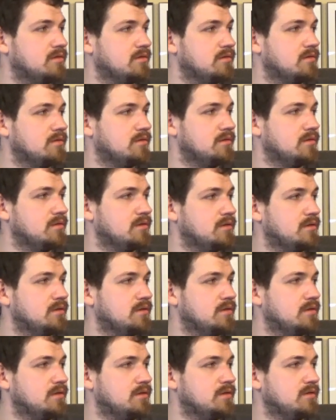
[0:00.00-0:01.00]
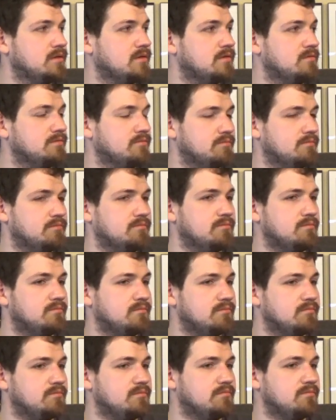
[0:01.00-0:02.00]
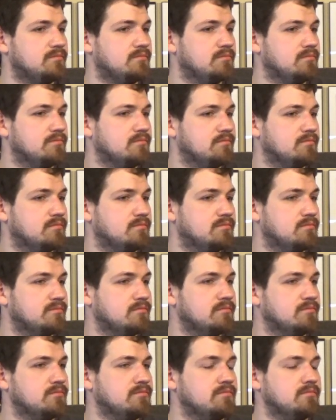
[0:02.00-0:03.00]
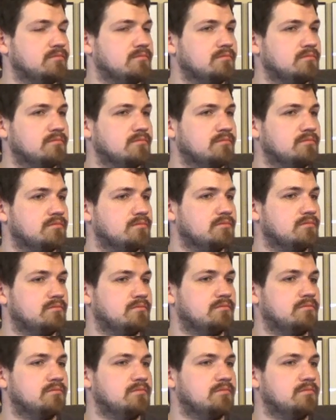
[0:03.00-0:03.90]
(not speaking)